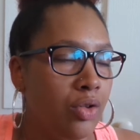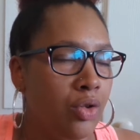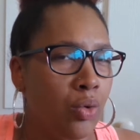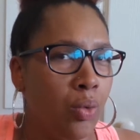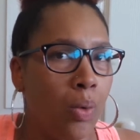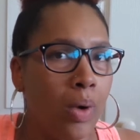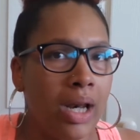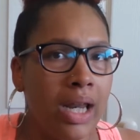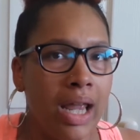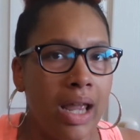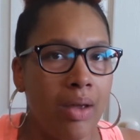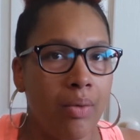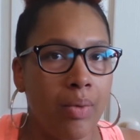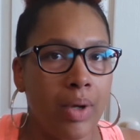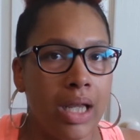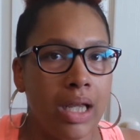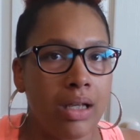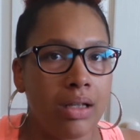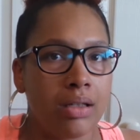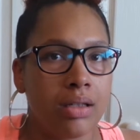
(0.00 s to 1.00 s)
28
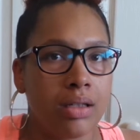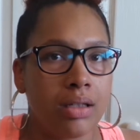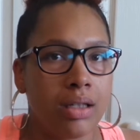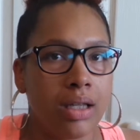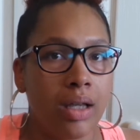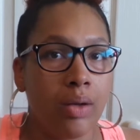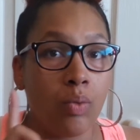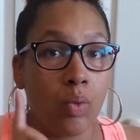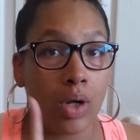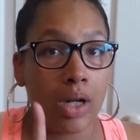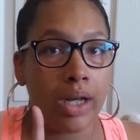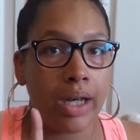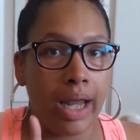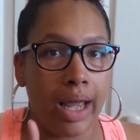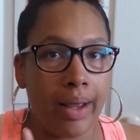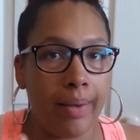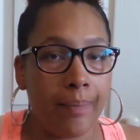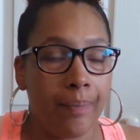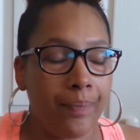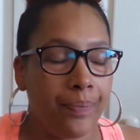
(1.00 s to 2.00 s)
weeks and 1
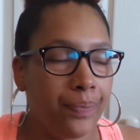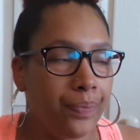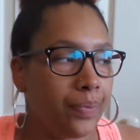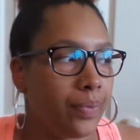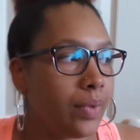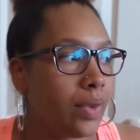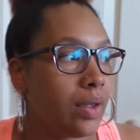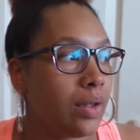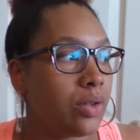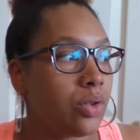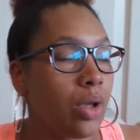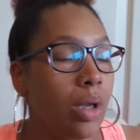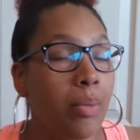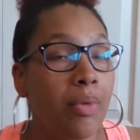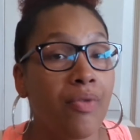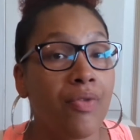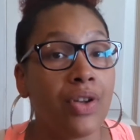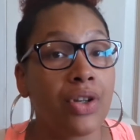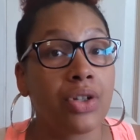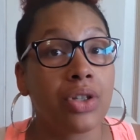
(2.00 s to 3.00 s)
day. So
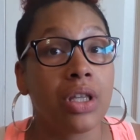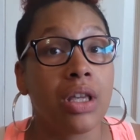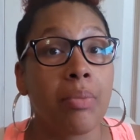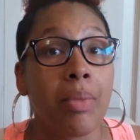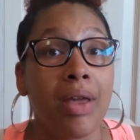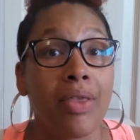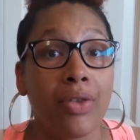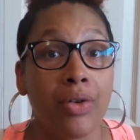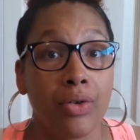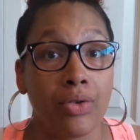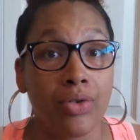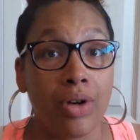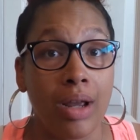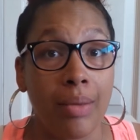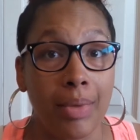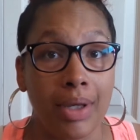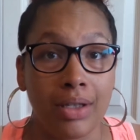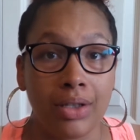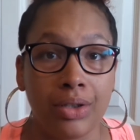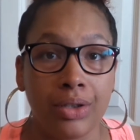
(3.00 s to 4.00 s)
I'm officially in my 3rd
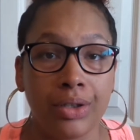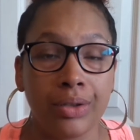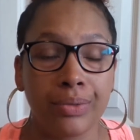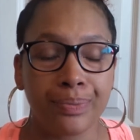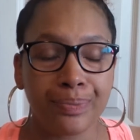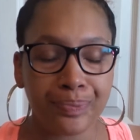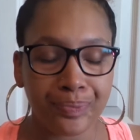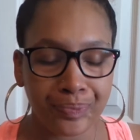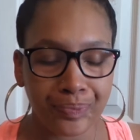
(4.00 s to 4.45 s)
trimester.